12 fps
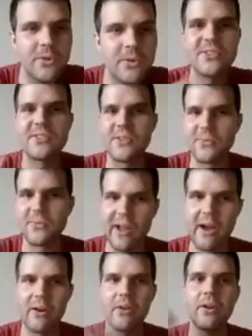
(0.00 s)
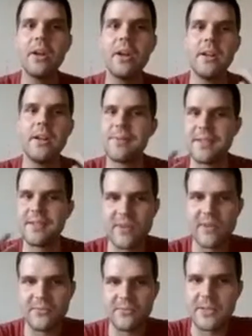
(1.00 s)
process of how this
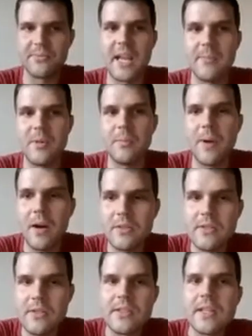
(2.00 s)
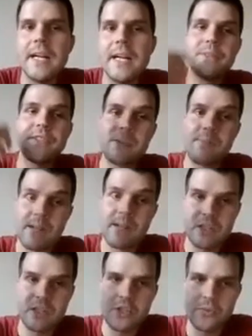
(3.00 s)
referendum came about, um, similar
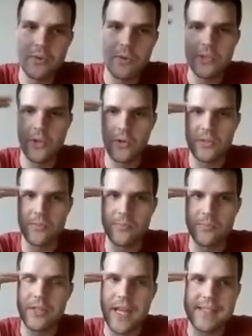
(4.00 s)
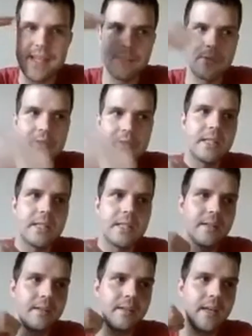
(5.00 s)
to what we talked about has happened
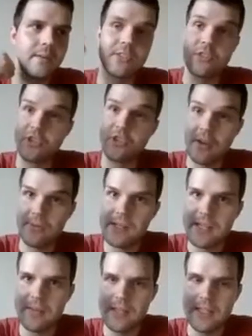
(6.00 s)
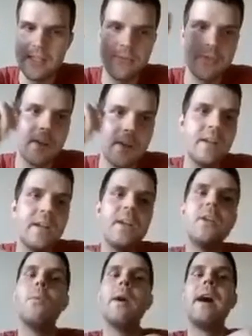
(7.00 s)
in, uh, was it Sheffield, I believe,
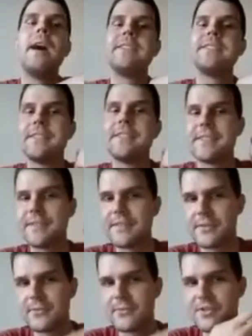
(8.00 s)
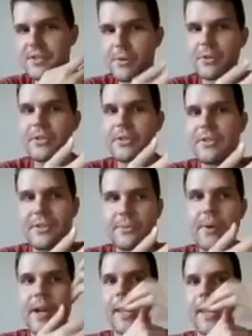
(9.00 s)
where citizens, of course, spotted a
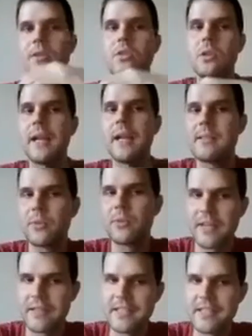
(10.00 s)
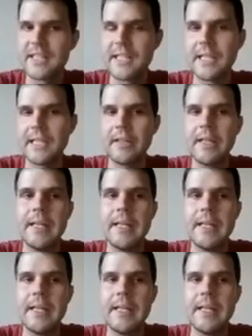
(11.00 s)
way to like democratically